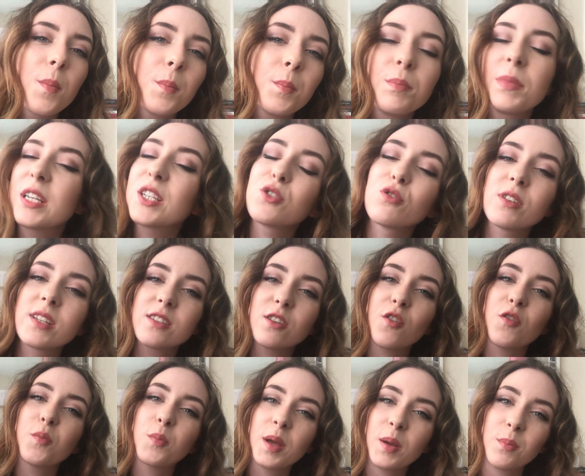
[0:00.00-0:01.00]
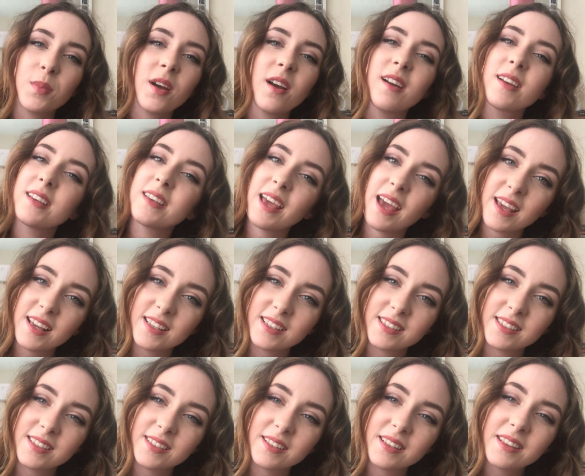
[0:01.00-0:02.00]
Mysteries of Pippa
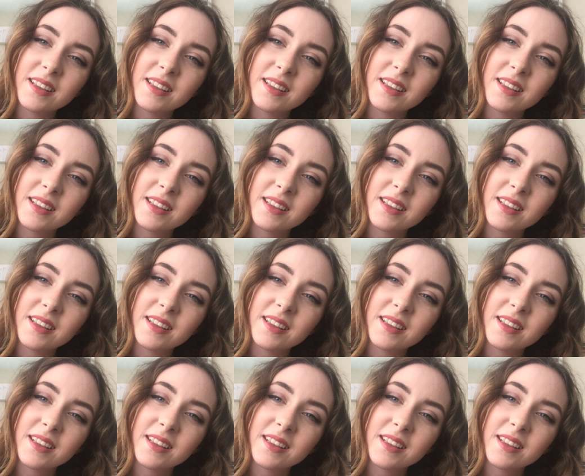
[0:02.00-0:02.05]
case.